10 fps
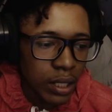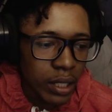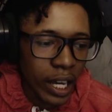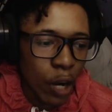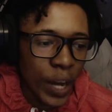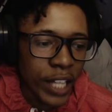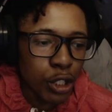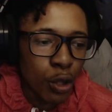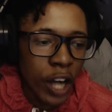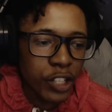Nigga weigh
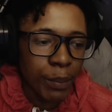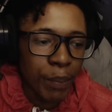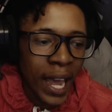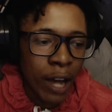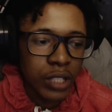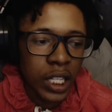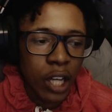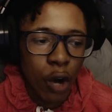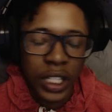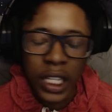200 pounds and he
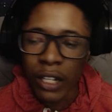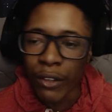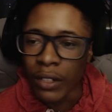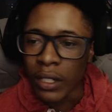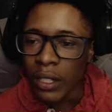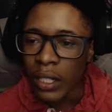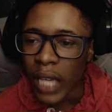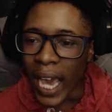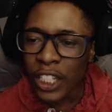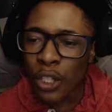only in a...
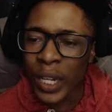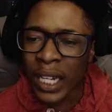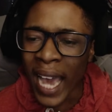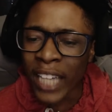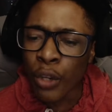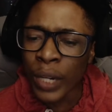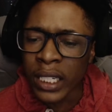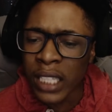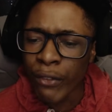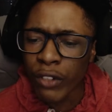Ain't you in the
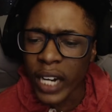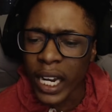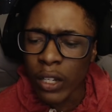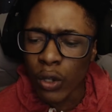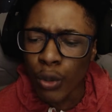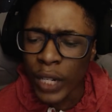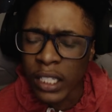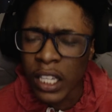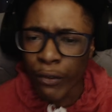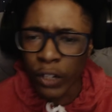10th grade? You in the
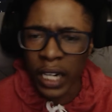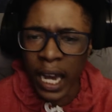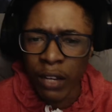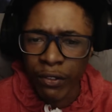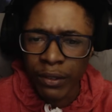10th or the 9th?